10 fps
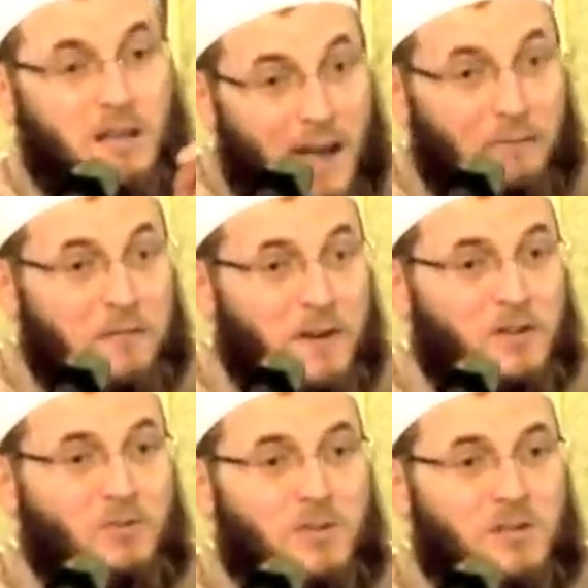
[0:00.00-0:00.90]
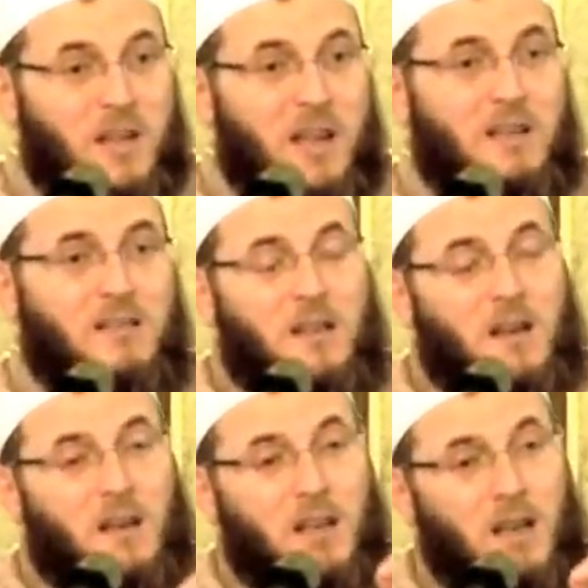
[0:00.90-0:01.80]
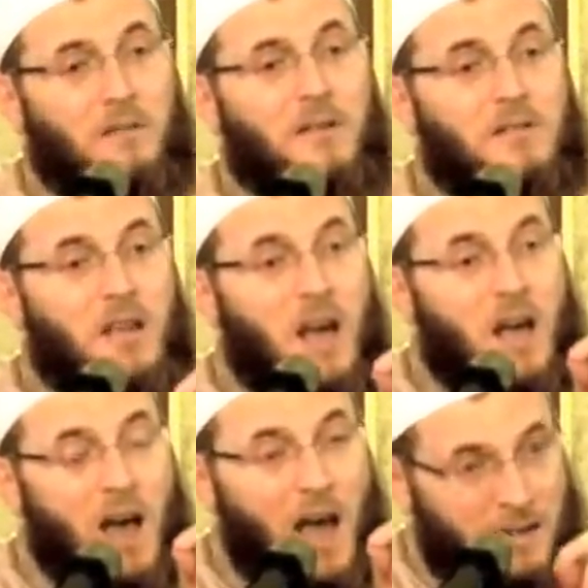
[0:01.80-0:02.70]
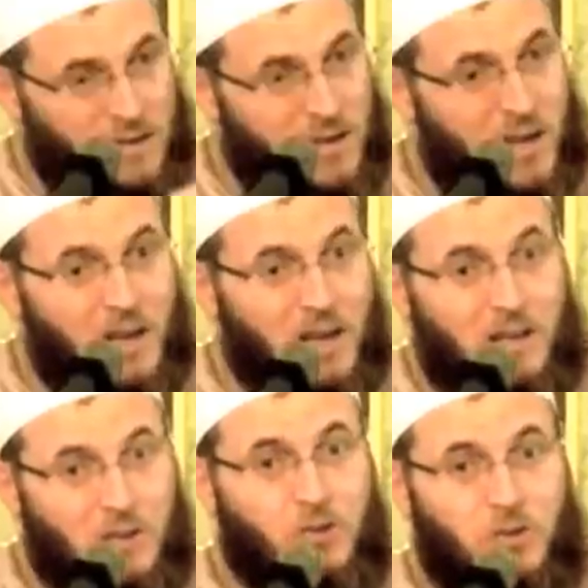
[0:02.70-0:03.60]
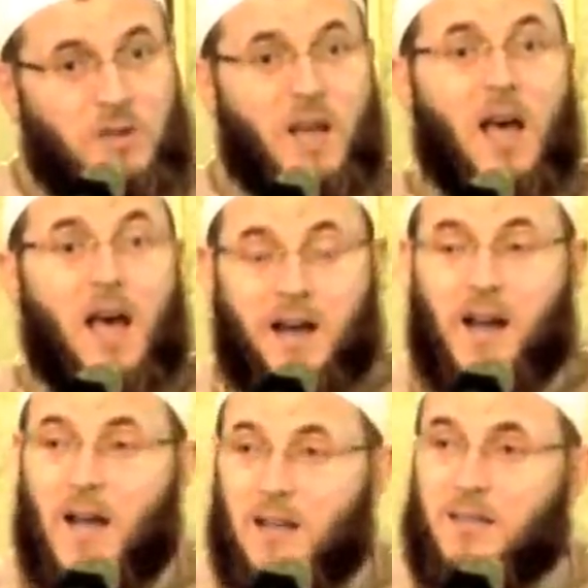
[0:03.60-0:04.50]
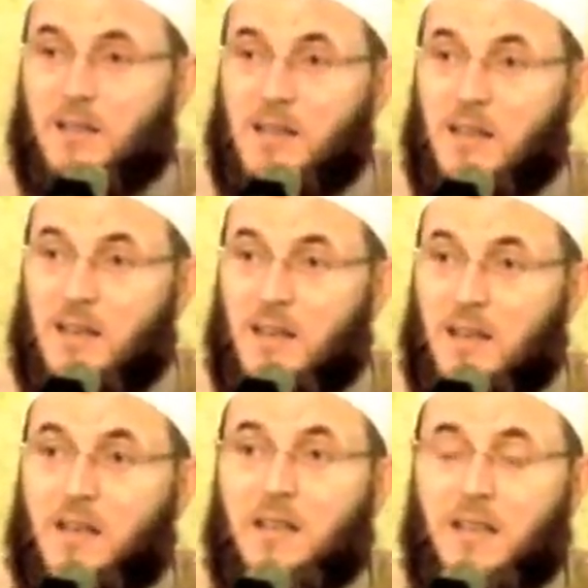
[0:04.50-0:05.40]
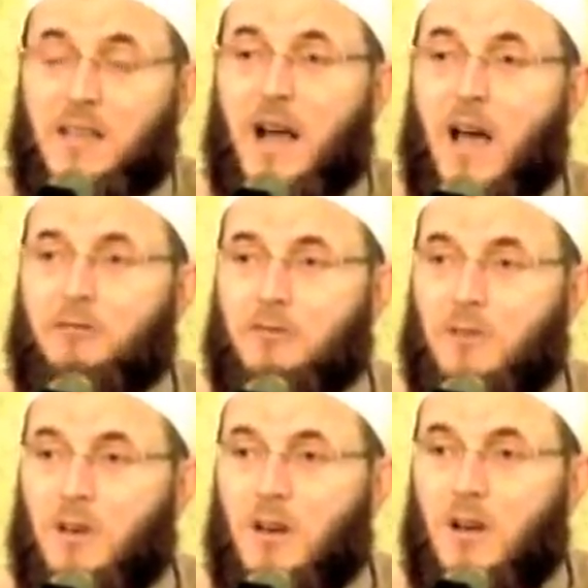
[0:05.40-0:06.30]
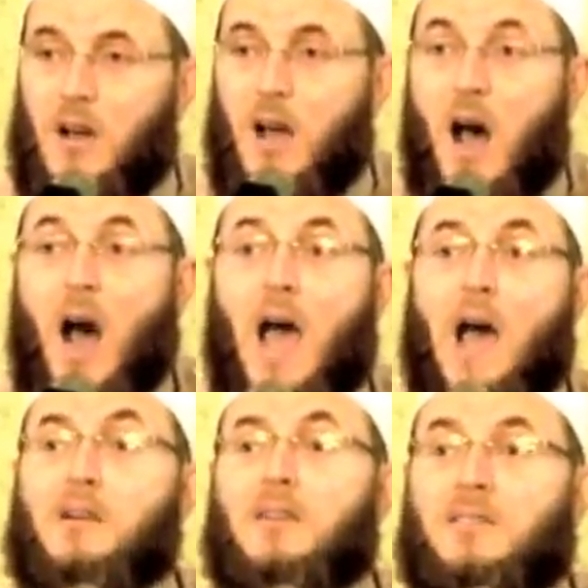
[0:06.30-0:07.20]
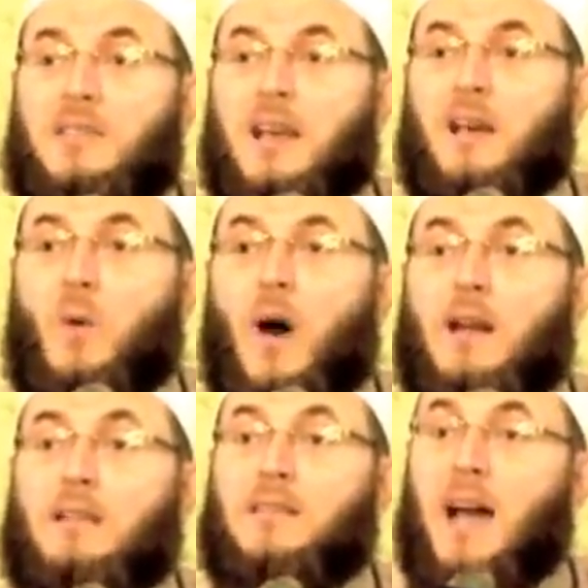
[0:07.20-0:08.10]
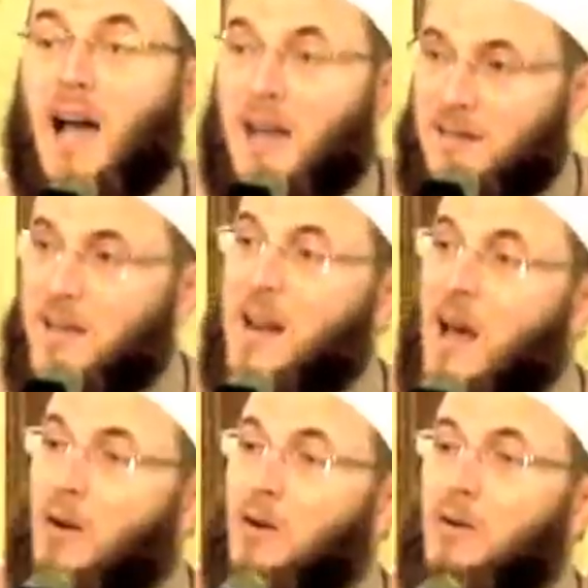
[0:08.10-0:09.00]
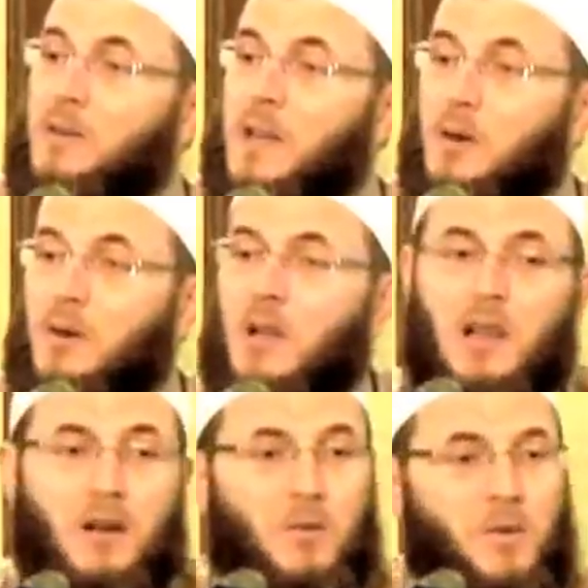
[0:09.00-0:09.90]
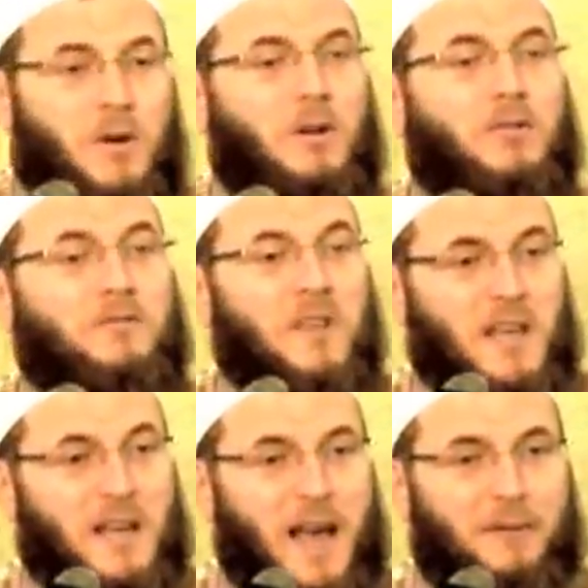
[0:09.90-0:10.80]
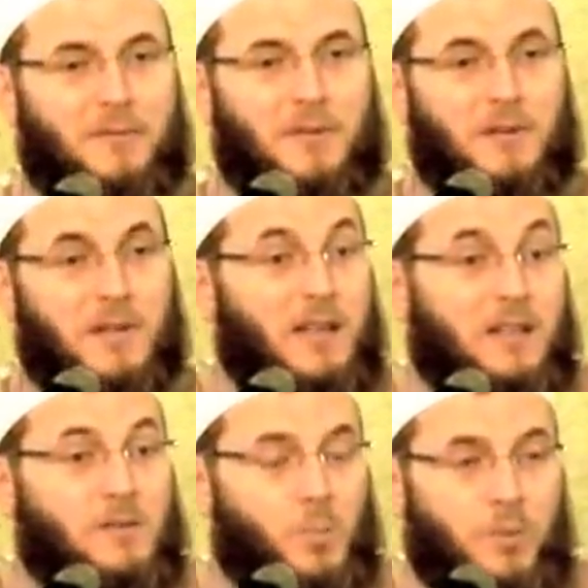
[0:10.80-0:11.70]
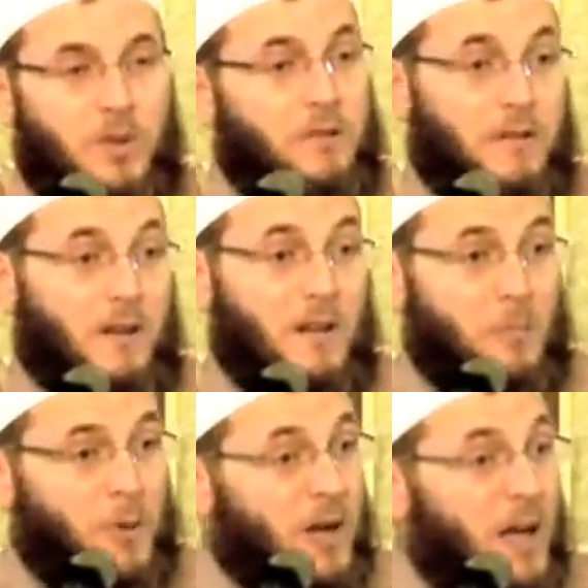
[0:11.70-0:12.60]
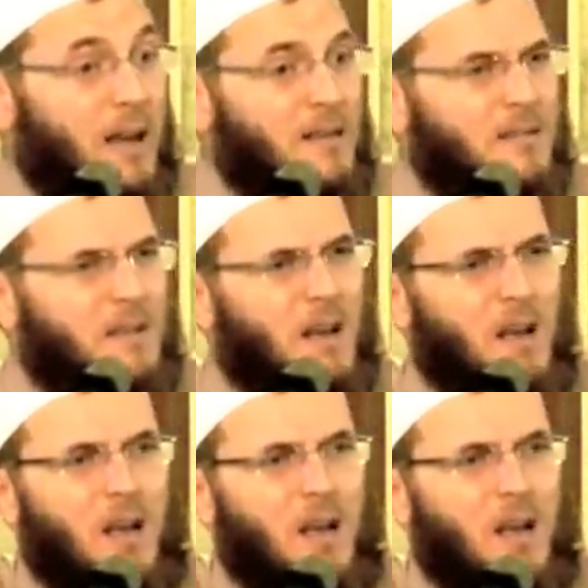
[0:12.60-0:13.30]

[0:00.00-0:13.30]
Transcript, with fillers: That verse which says, Give us hasana in this dunya and a hasana in the hereafter. I understand what is the hasana or the goodly reward of the hereafter. That is definitely paradise.